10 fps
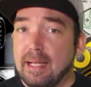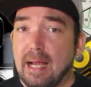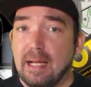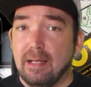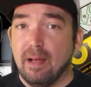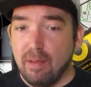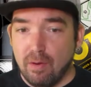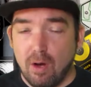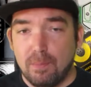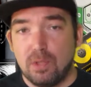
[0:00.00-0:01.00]
and the
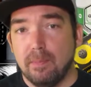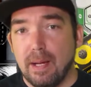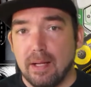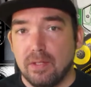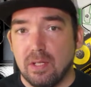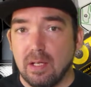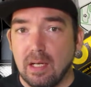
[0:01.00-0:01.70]
hops to balance it.